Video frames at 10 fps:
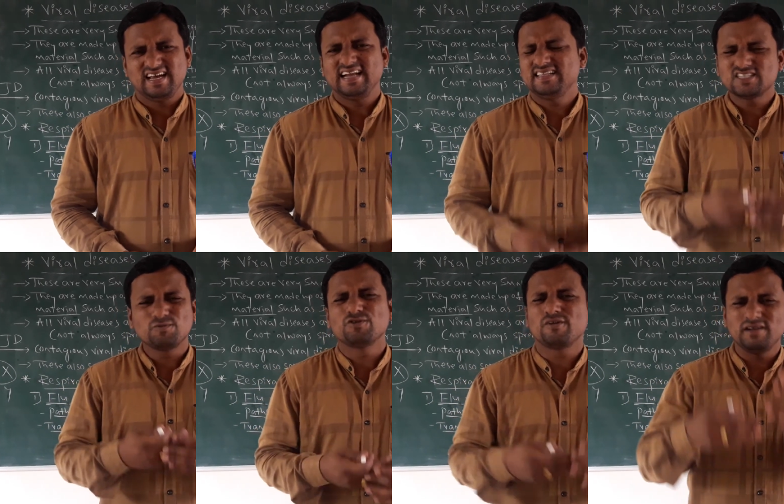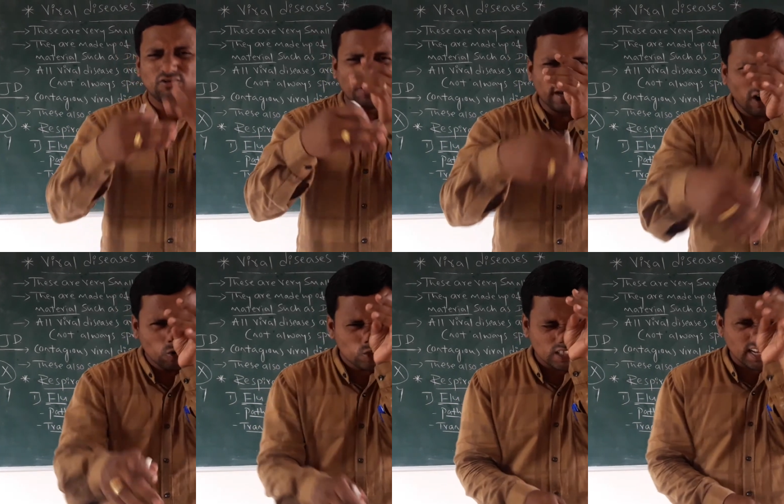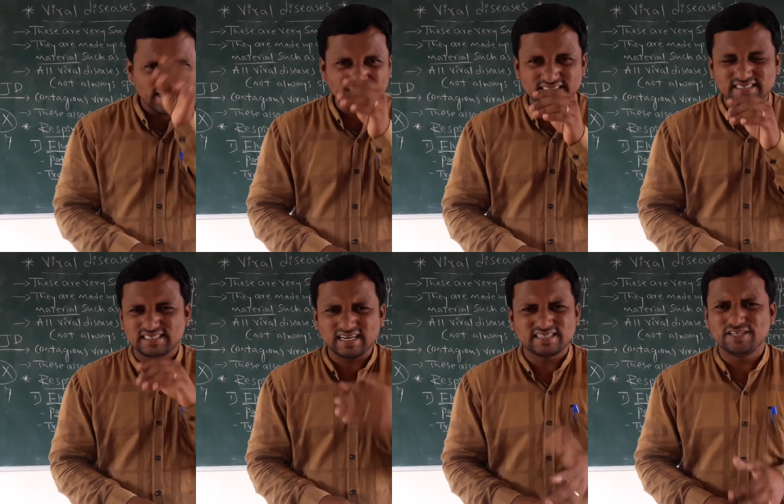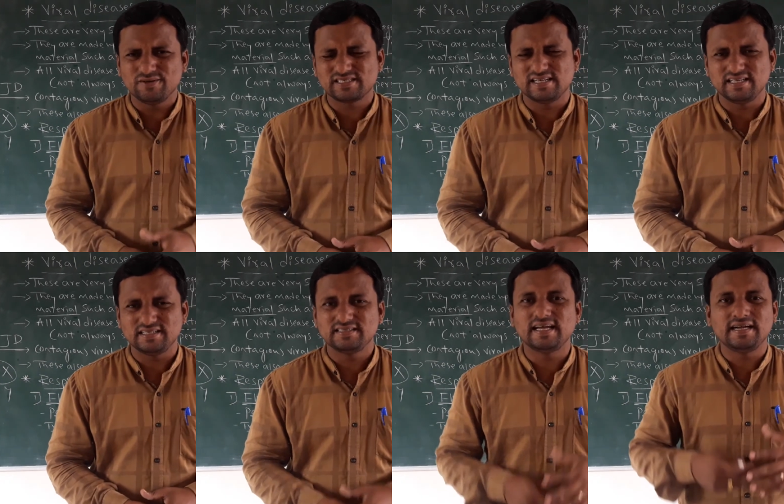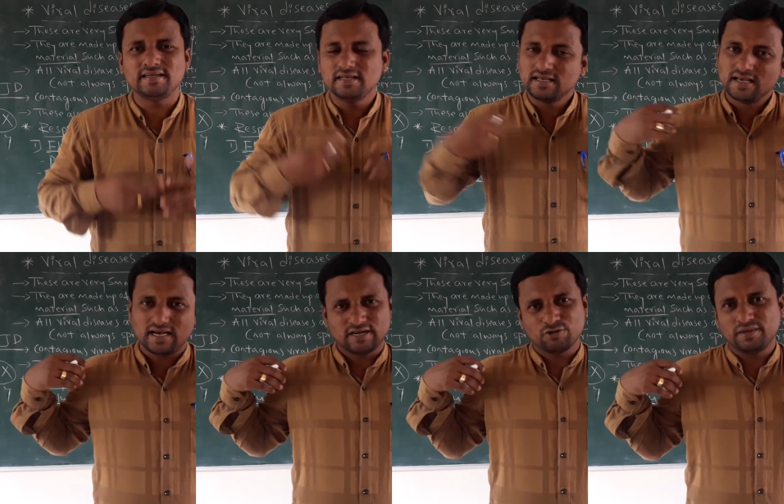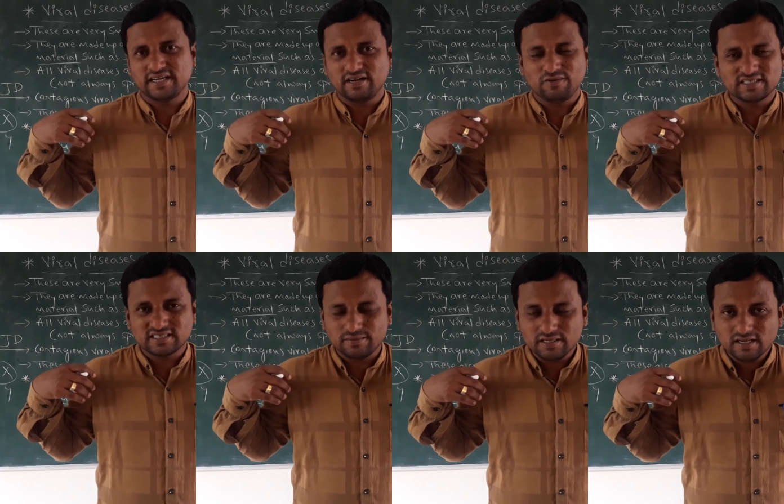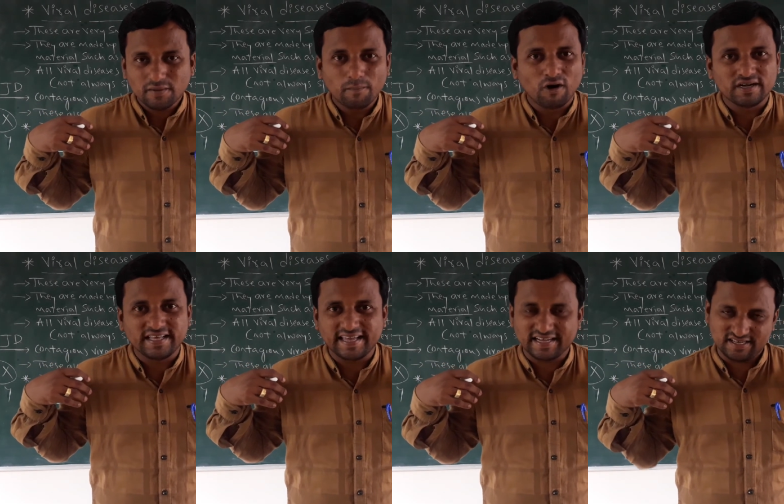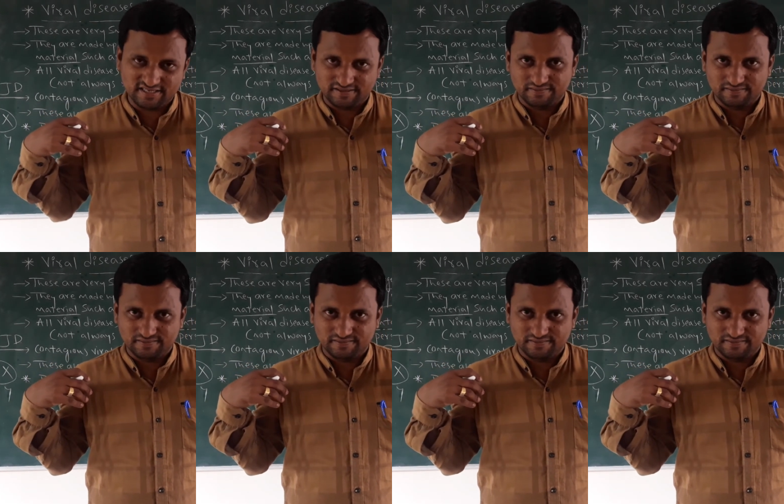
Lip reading: and the sputum will going outside continuously, then automatically what's coming? Body ache,